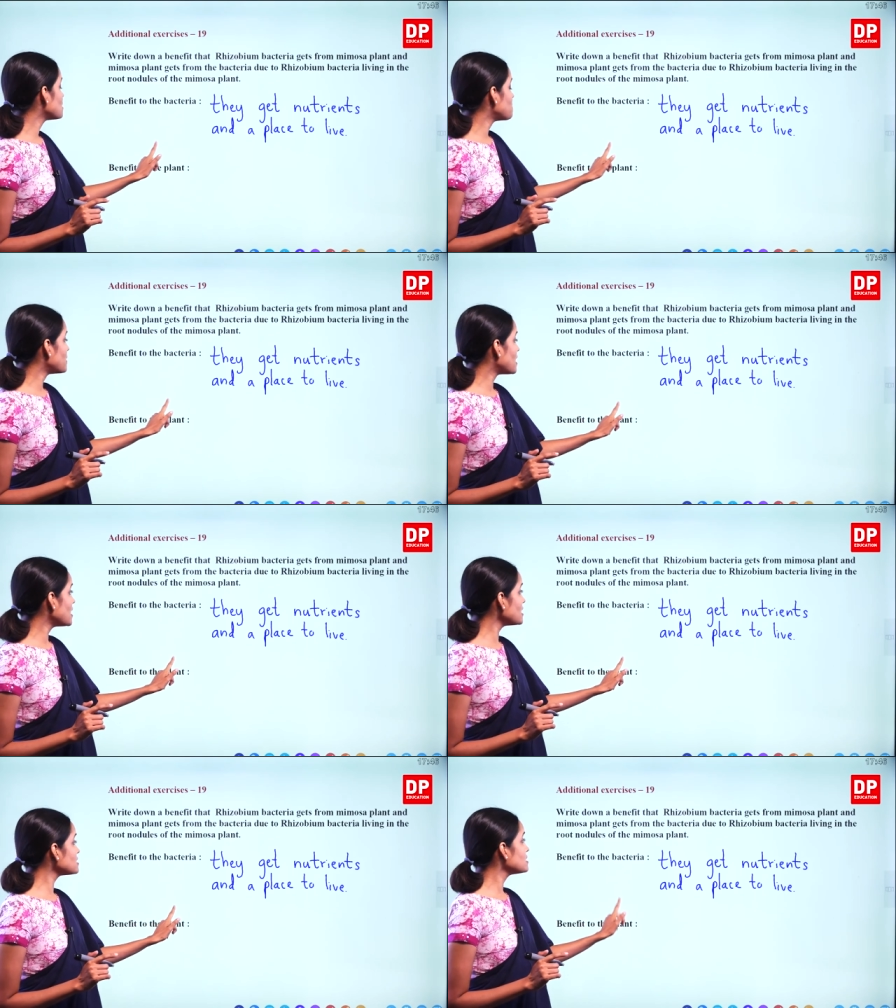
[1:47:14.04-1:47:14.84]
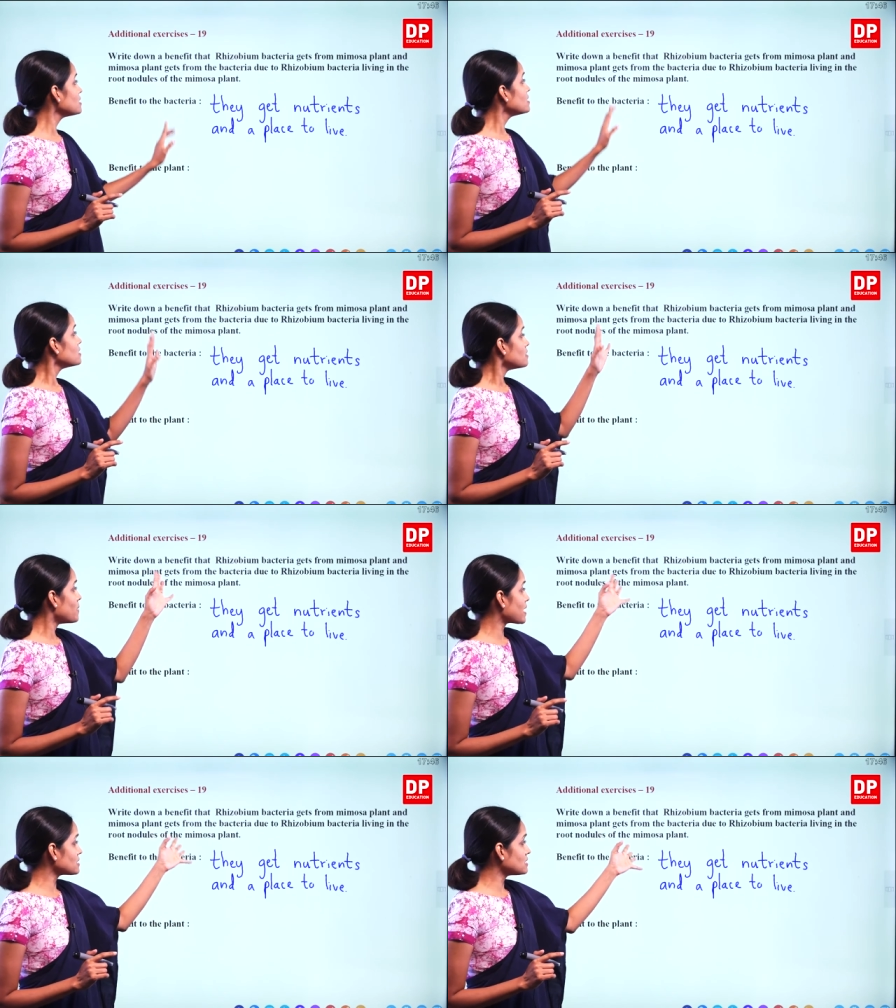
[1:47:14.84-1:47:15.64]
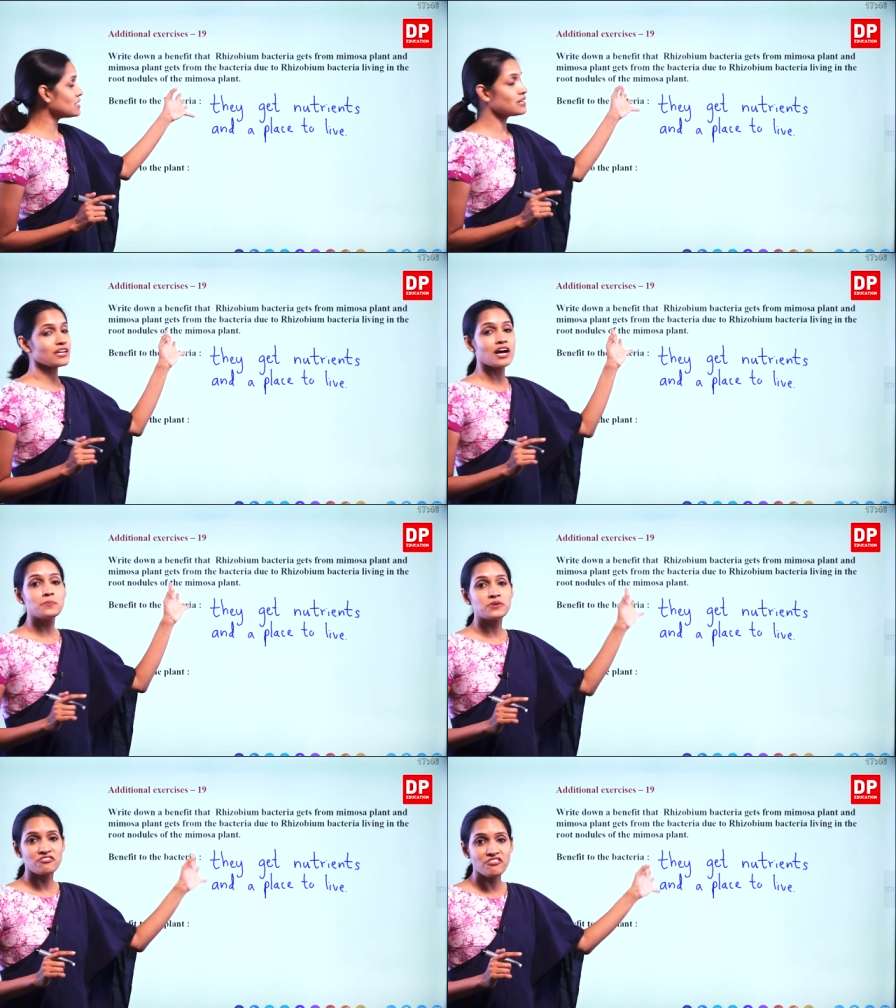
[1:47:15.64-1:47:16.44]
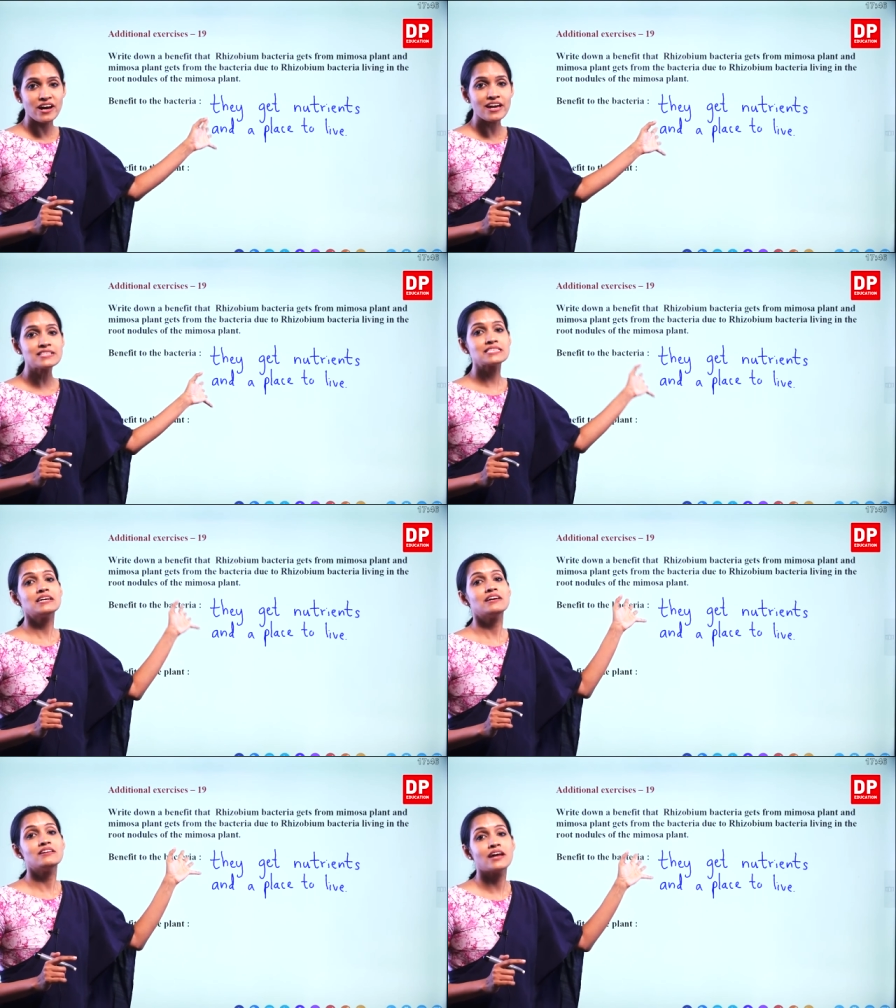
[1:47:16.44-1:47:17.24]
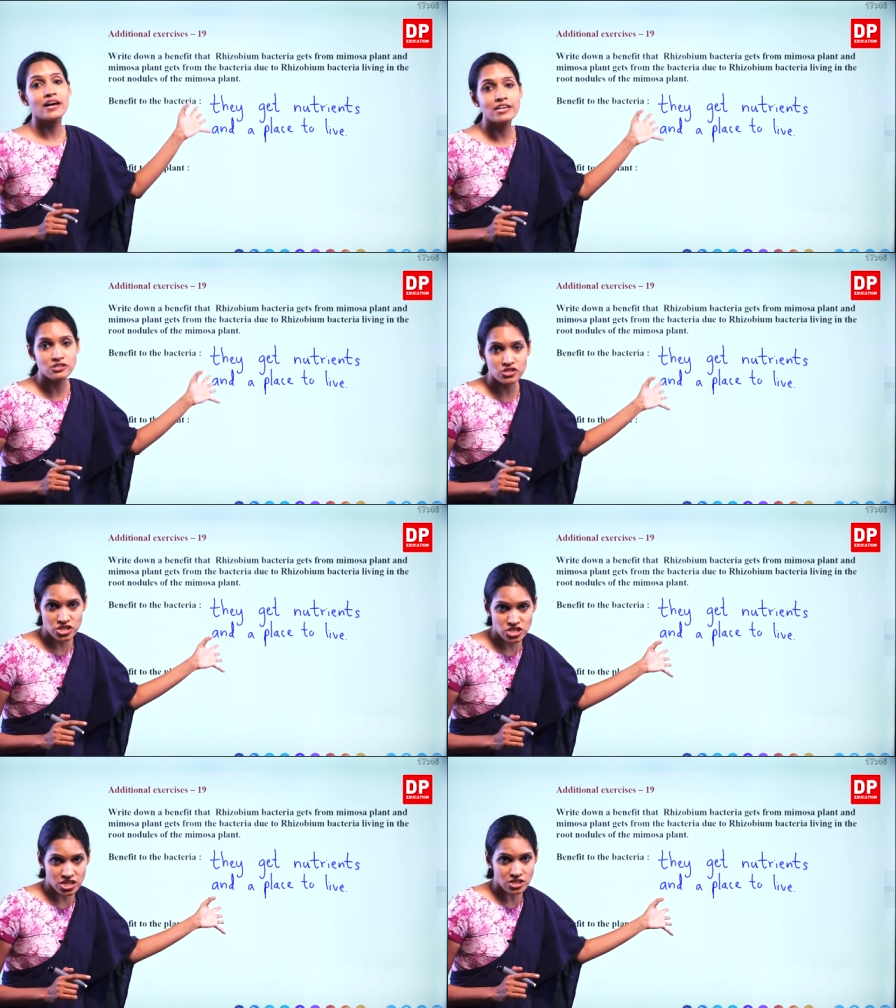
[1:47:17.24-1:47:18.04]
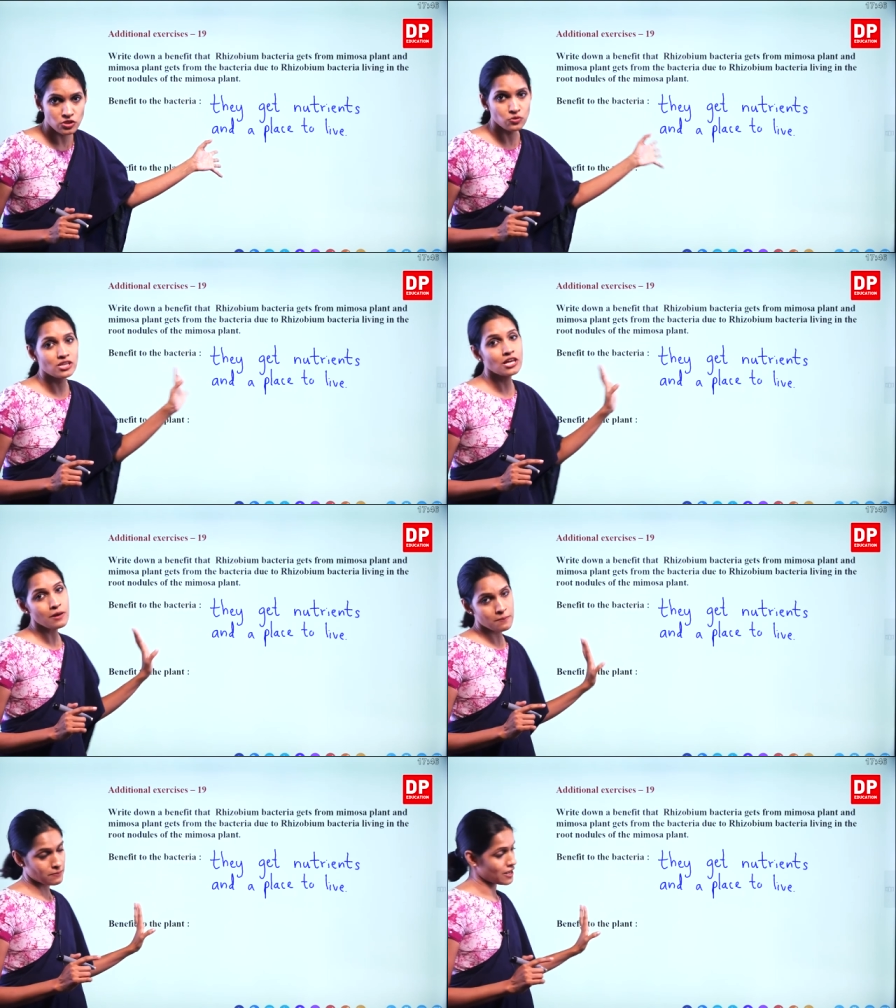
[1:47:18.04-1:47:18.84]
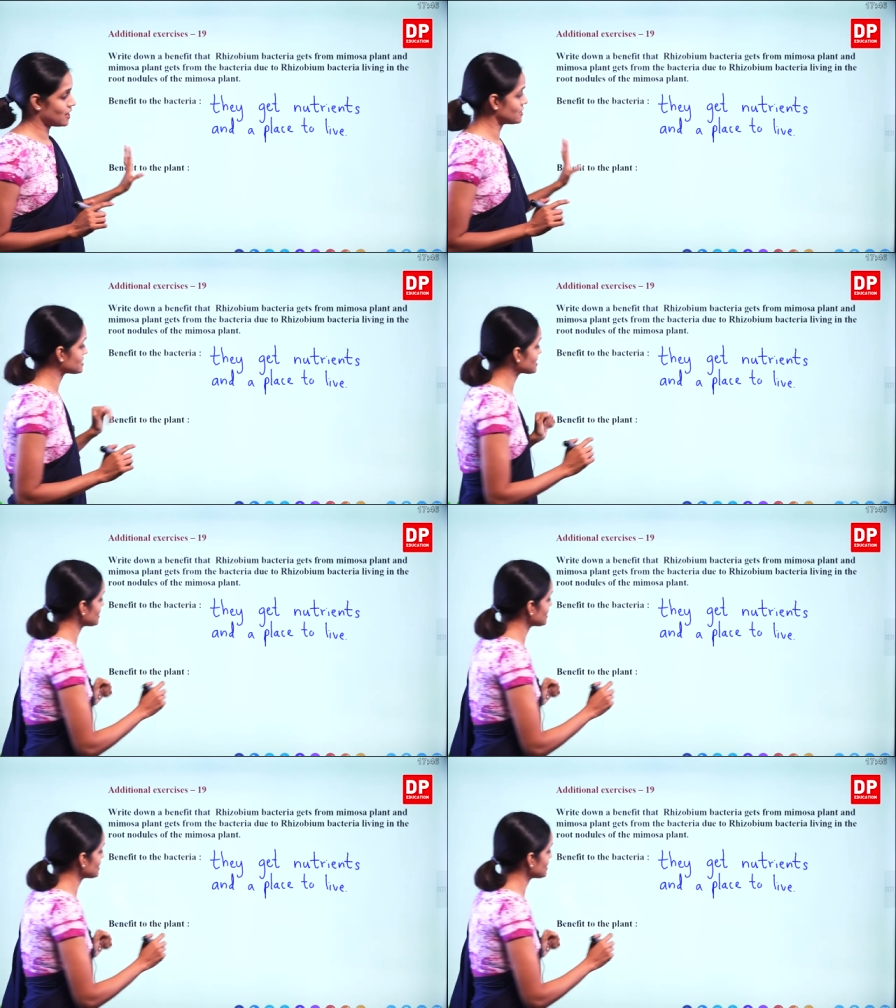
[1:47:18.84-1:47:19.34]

the plant, the bacteria provides nitrogen to the plant.